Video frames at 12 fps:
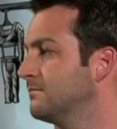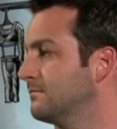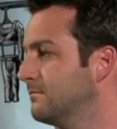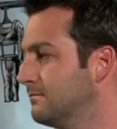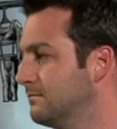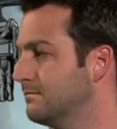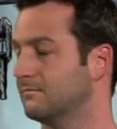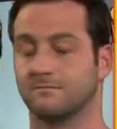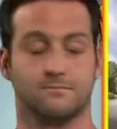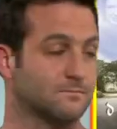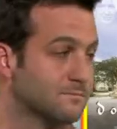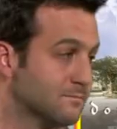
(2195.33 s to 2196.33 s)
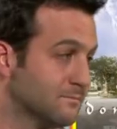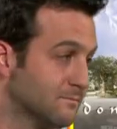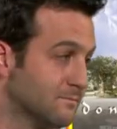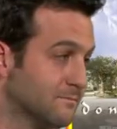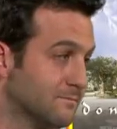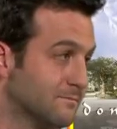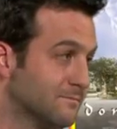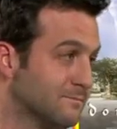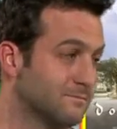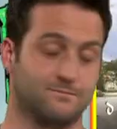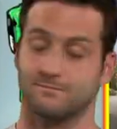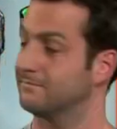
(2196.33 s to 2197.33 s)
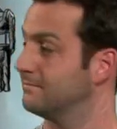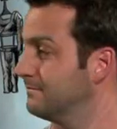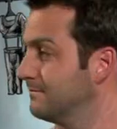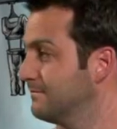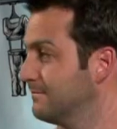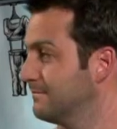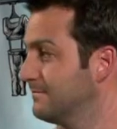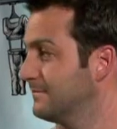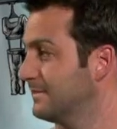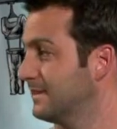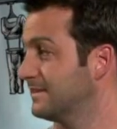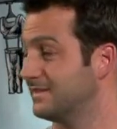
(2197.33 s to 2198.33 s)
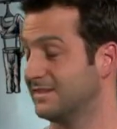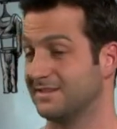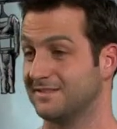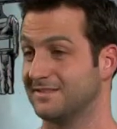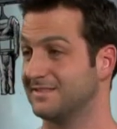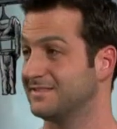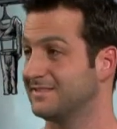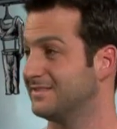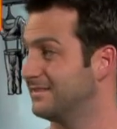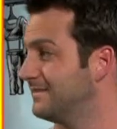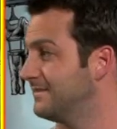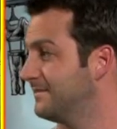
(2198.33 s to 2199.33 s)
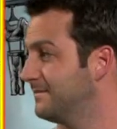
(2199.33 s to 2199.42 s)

(not speaking)